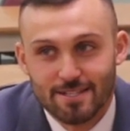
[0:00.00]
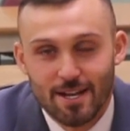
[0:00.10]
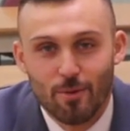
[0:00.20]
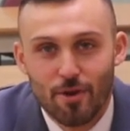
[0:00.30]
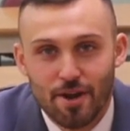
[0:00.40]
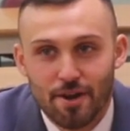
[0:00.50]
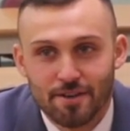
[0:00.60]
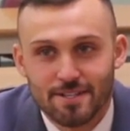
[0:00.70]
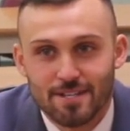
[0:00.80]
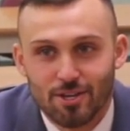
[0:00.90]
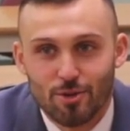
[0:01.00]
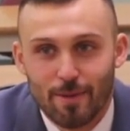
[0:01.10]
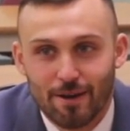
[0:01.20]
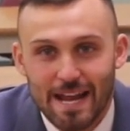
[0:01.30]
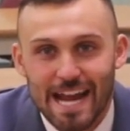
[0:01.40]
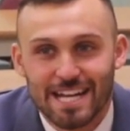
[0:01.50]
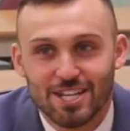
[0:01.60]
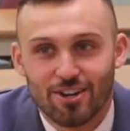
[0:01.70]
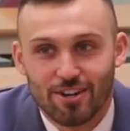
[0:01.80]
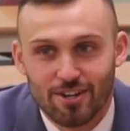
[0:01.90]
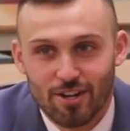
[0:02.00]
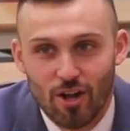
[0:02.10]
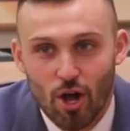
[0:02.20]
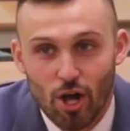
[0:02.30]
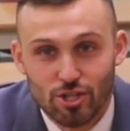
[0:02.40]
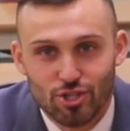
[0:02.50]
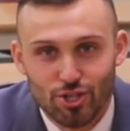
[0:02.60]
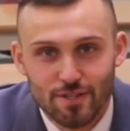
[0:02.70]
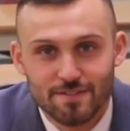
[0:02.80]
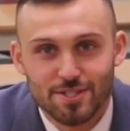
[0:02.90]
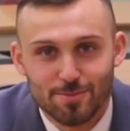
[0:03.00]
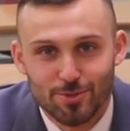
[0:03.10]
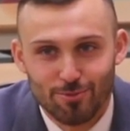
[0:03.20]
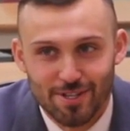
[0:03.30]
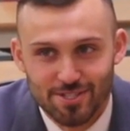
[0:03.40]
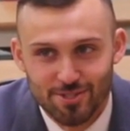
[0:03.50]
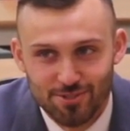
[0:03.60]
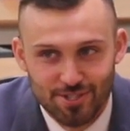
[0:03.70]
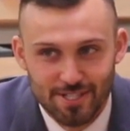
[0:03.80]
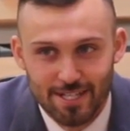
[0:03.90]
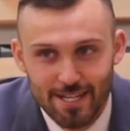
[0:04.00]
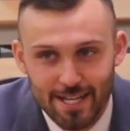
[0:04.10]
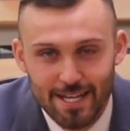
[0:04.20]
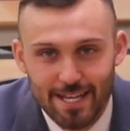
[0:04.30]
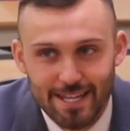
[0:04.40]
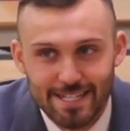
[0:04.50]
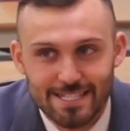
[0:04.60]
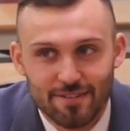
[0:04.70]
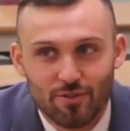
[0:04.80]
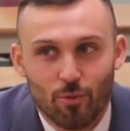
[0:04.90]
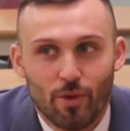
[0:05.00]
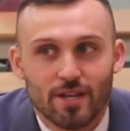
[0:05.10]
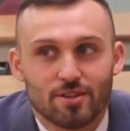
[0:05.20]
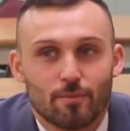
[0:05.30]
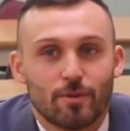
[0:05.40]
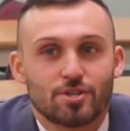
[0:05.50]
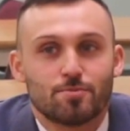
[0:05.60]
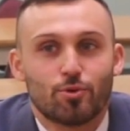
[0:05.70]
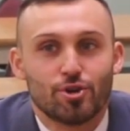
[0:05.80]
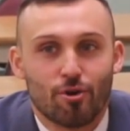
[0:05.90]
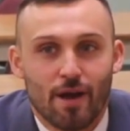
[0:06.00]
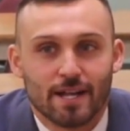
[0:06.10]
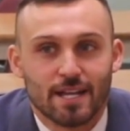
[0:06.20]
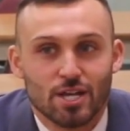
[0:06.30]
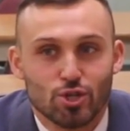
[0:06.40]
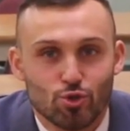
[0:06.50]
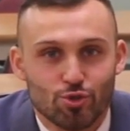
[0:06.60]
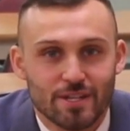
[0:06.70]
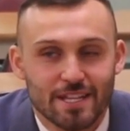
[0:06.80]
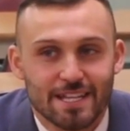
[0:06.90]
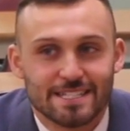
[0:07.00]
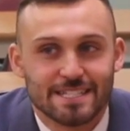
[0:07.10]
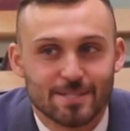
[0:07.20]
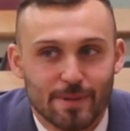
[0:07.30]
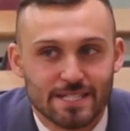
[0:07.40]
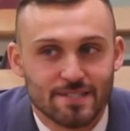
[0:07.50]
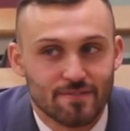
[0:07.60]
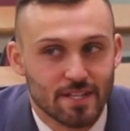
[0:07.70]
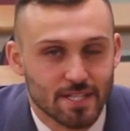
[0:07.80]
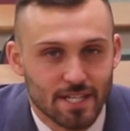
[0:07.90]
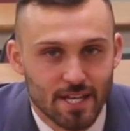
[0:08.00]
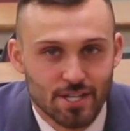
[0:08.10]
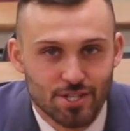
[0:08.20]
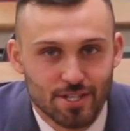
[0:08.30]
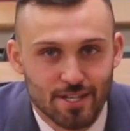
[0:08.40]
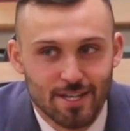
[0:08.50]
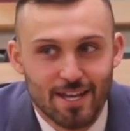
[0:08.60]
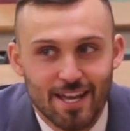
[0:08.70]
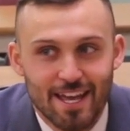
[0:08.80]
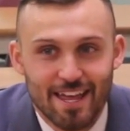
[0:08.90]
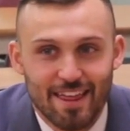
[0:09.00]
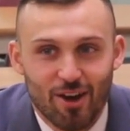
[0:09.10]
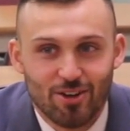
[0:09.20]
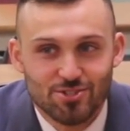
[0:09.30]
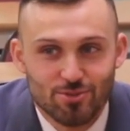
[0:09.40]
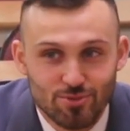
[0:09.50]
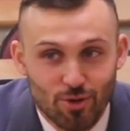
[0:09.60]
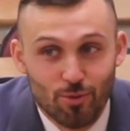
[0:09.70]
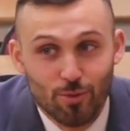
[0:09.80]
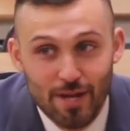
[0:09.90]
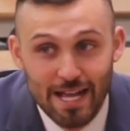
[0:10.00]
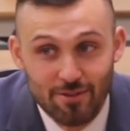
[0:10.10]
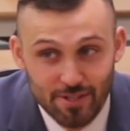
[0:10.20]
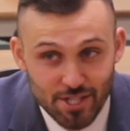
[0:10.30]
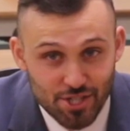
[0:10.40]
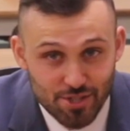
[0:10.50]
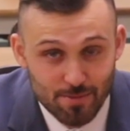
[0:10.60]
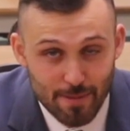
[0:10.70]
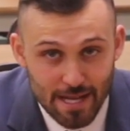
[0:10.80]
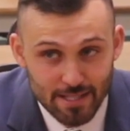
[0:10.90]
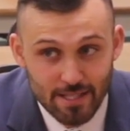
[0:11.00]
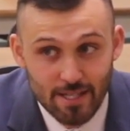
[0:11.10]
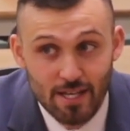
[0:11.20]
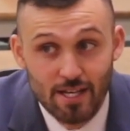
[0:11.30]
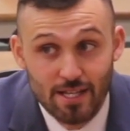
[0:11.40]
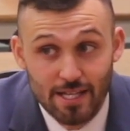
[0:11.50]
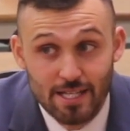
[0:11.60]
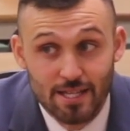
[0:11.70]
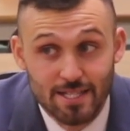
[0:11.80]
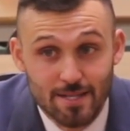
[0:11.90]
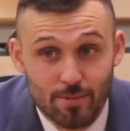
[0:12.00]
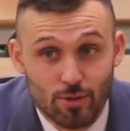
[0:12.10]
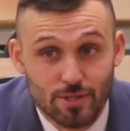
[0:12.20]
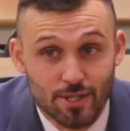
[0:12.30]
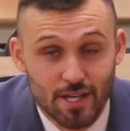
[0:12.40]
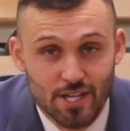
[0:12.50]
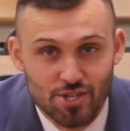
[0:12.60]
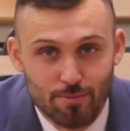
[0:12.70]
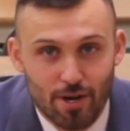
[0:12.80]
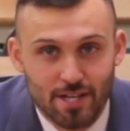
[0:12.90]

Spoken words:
Today we're here to tell you about ADR, Alternative Dispute Resolution. These different ways are much more direct and usually less expensive than litigation. They also don't end relationships badly, like the typical litigation